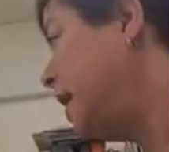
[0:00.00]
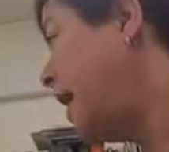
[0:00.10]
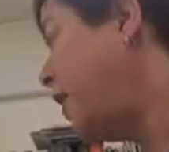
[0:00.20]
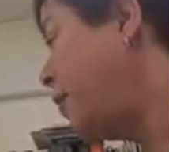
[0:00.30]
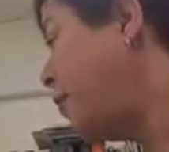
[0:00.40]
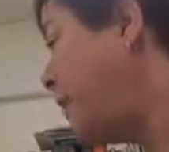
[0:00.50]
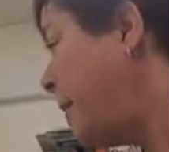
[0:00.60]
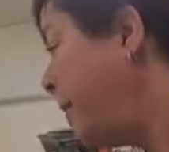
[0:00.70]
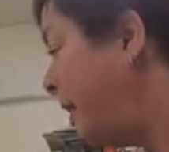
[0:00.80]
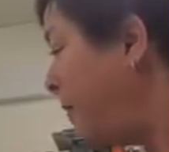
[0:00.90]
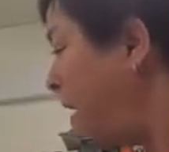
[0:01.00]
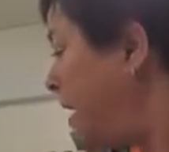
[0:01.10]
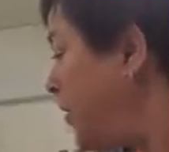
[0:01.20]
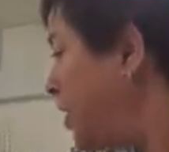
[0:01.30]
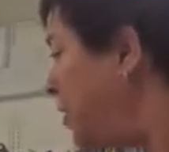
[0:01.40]
I could throw my pin right
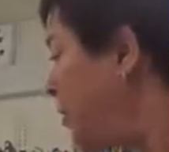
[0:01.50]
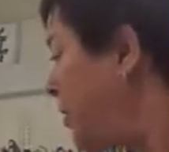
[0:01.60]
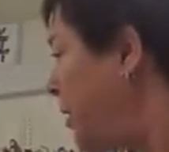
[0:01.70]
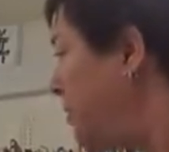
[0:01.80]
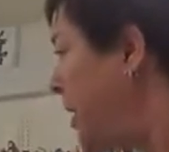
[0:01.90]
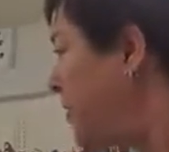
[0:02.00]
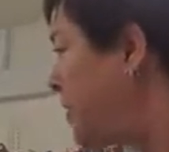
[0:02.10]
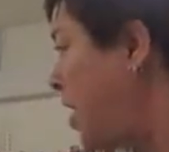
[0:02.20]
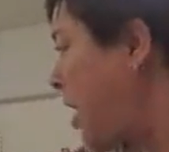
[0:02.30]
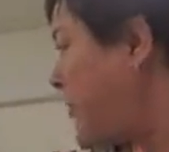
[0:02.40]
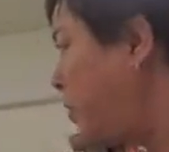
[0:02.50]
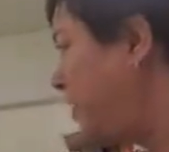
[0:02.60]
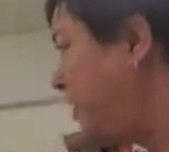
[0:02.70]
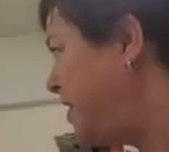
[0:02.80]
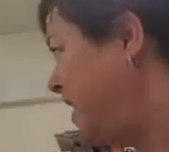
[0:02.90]
here at you and bounce off, but
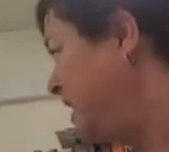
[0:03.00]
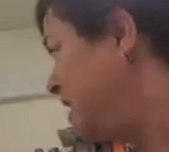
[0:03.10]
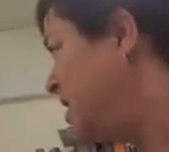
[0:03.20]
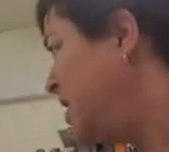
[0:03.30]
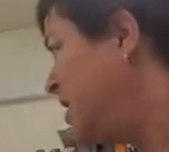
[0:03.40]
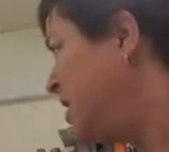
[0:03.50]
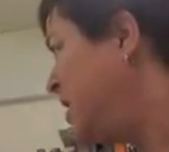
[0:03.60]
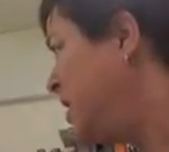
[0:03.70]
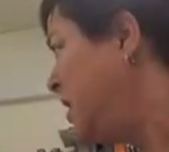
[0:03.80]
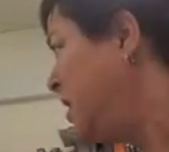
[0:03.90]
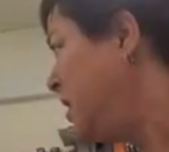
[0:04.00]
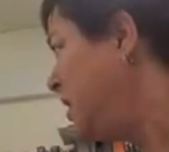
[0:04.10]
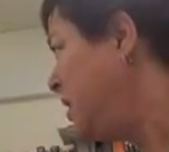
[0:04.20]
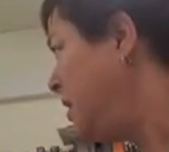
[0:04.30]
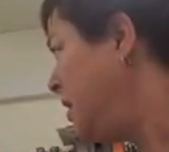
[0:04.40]
it didn't?
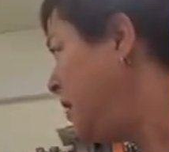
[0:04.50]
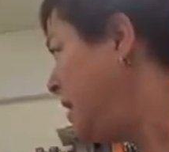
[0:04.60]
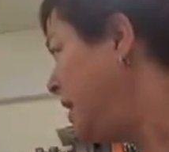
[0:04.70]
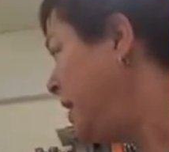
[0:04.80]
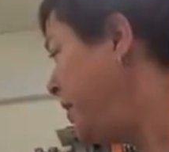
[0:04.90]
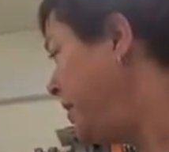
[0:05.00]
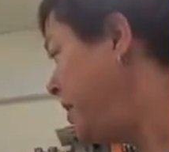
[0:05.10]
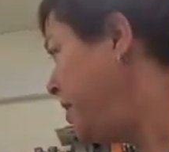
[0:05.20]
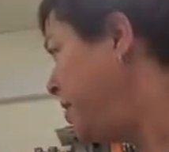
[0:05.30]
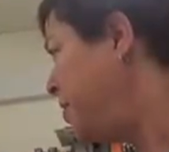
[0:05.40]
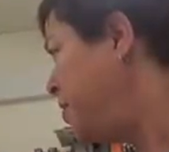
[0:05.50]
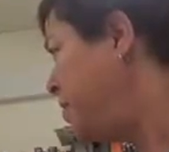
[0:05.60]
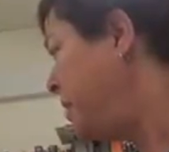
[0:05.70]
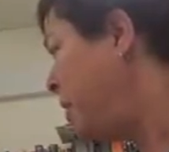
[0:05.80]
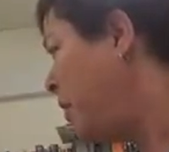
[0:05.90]
What other thing could it do? It
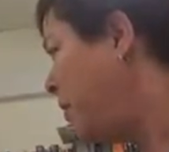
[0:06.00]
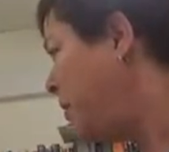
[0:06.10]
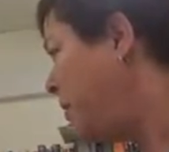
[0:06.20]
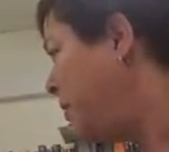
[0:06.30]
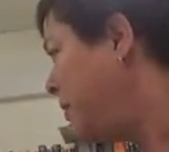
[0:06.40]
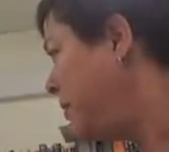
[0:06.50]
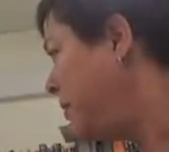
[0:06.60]
would be horrible.